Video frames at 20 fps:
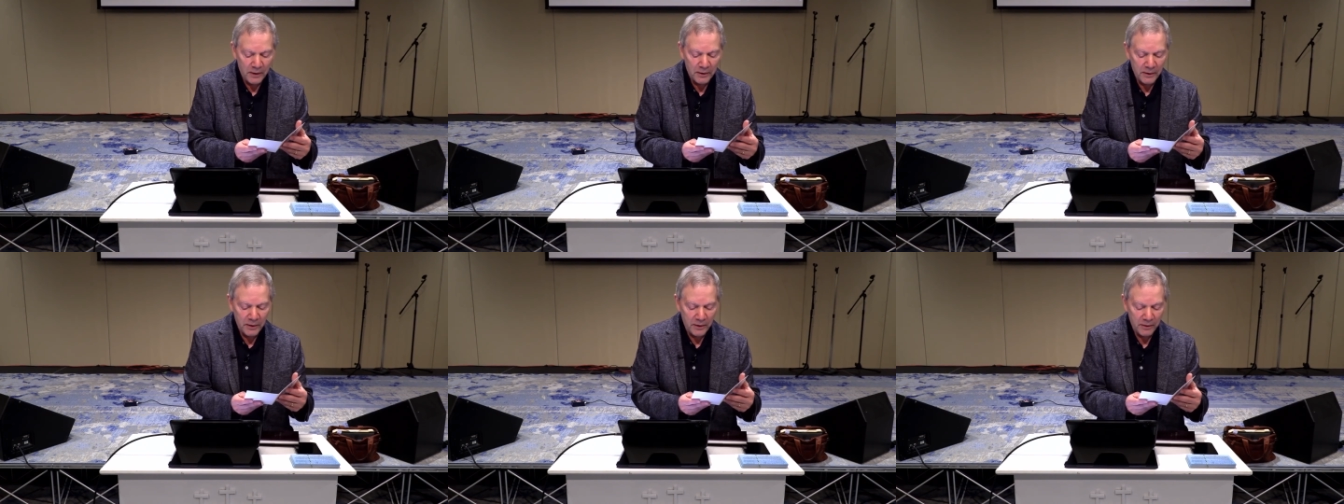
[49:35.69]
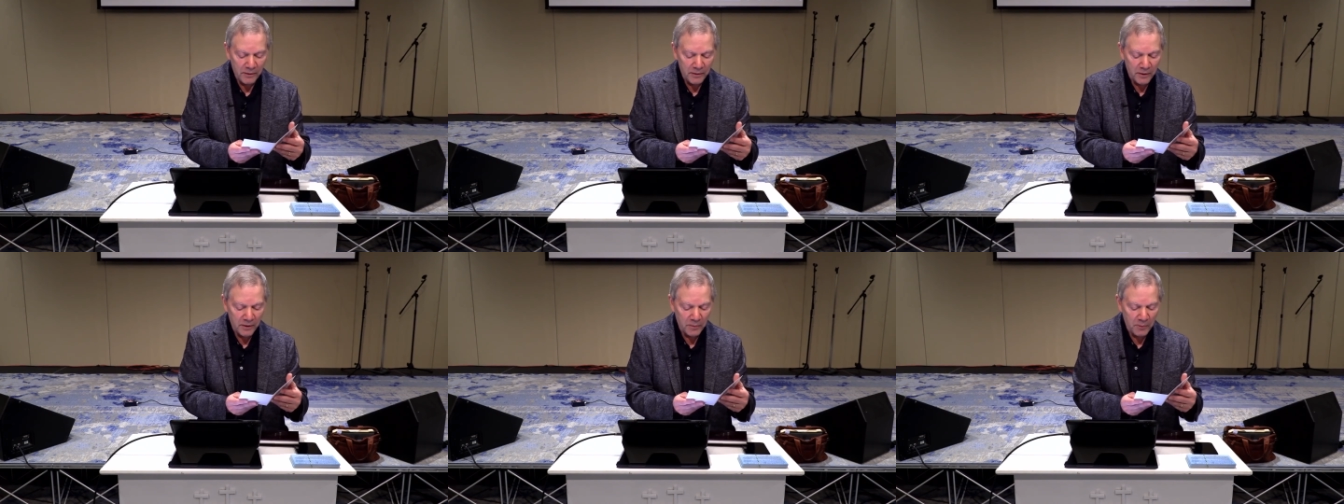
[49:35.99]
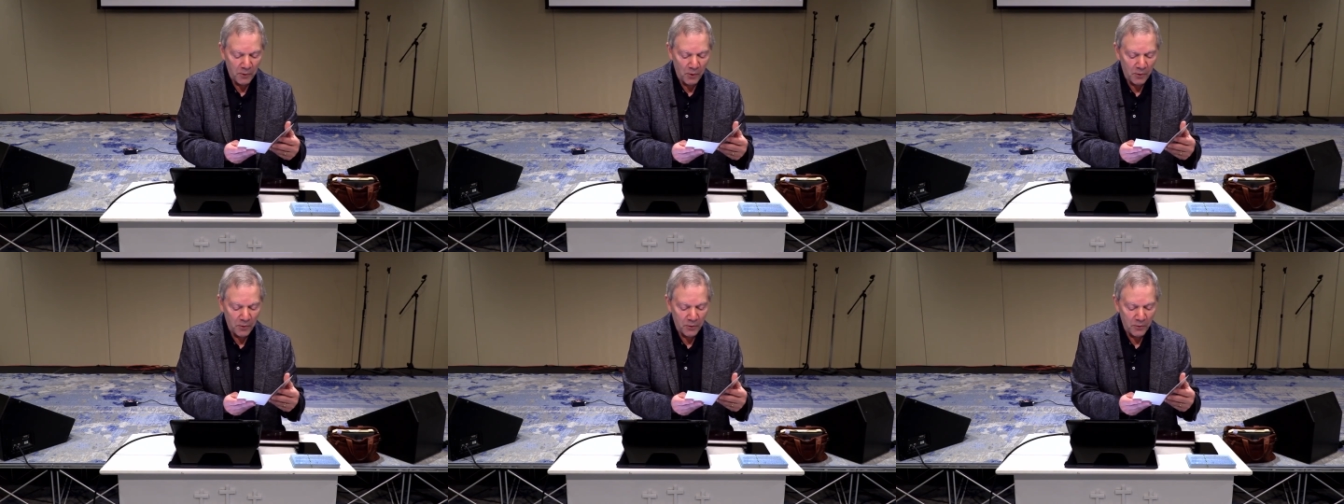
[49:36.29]
Jesus
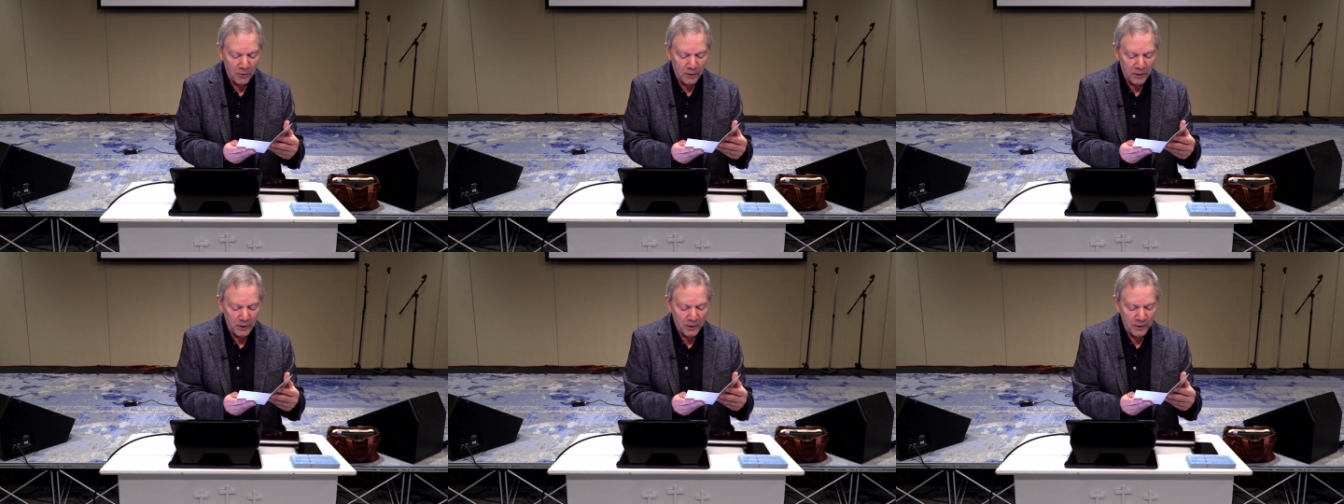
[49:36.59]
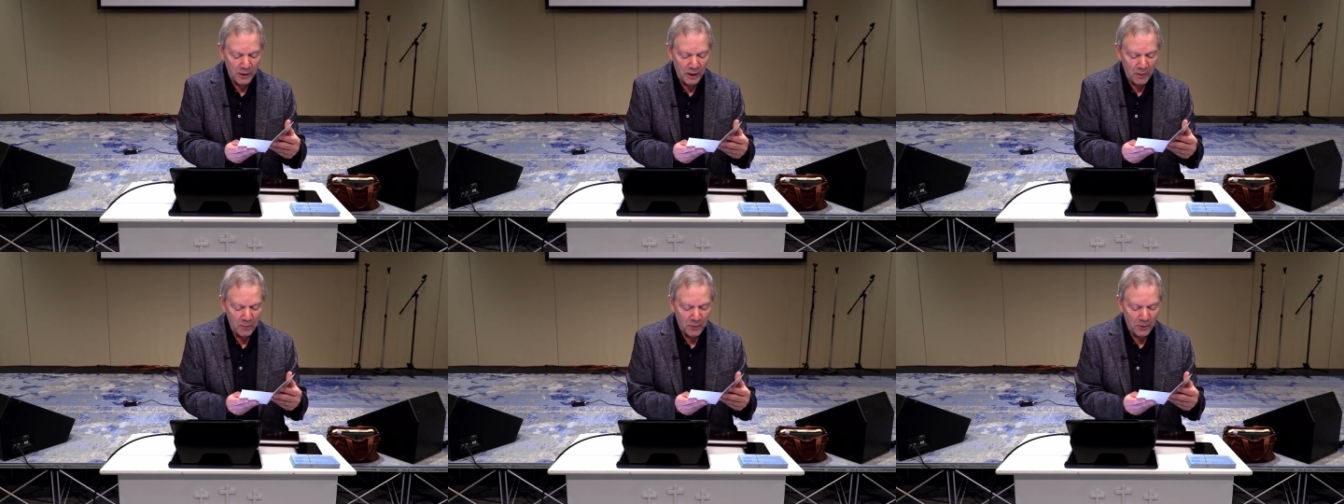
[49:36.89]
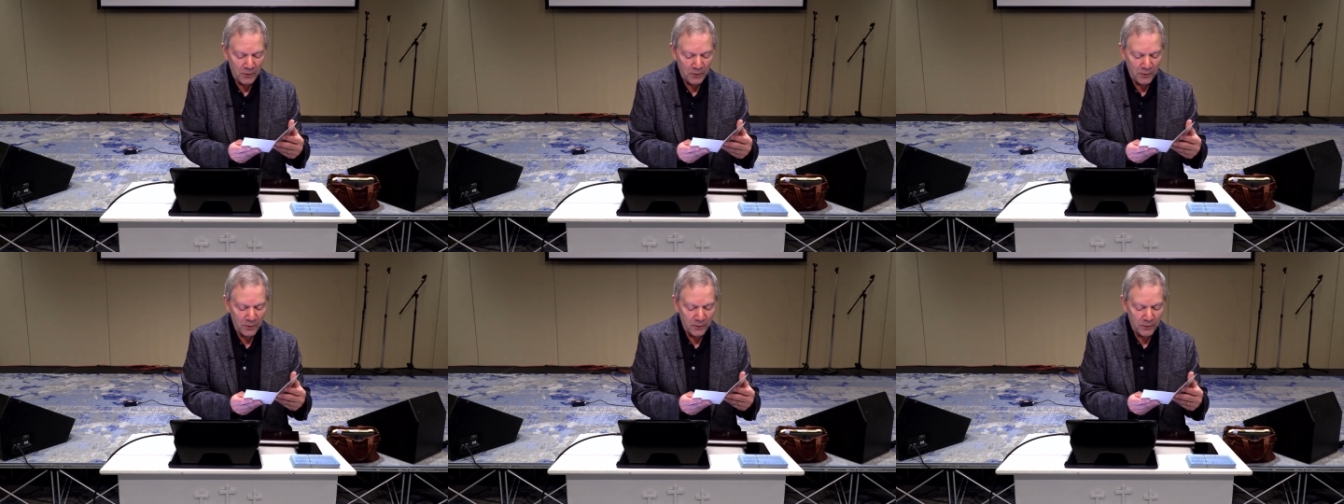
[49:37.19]
spoke during his time
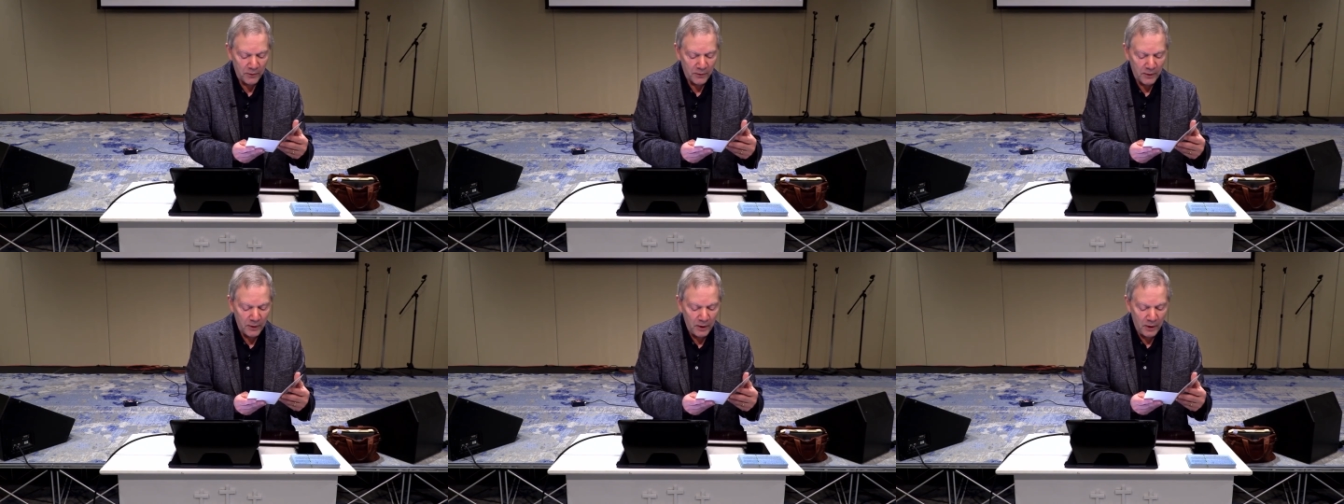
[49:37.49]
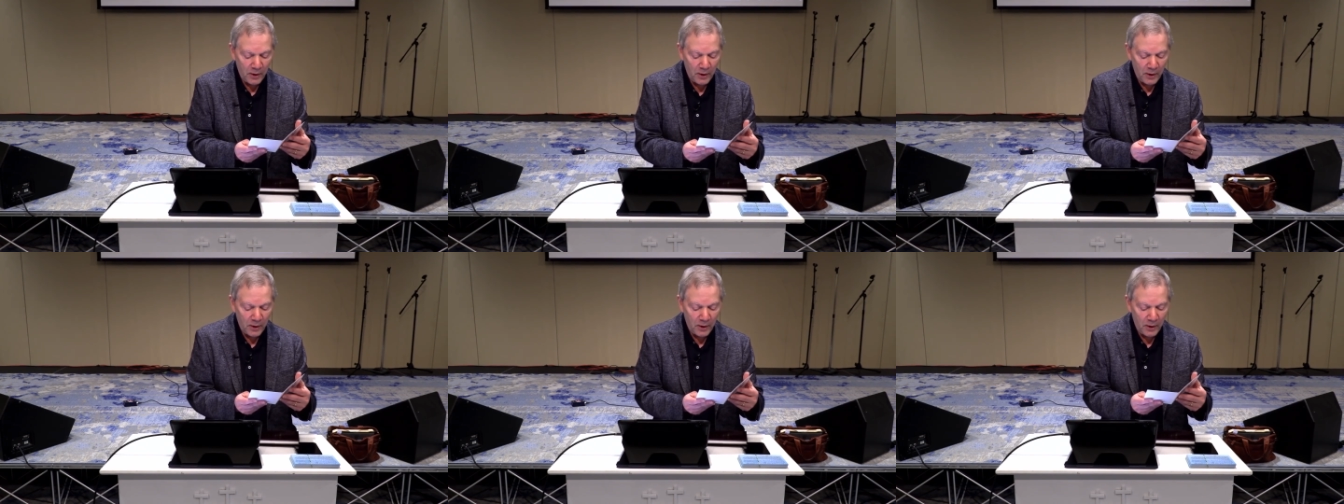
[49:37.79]
on earth.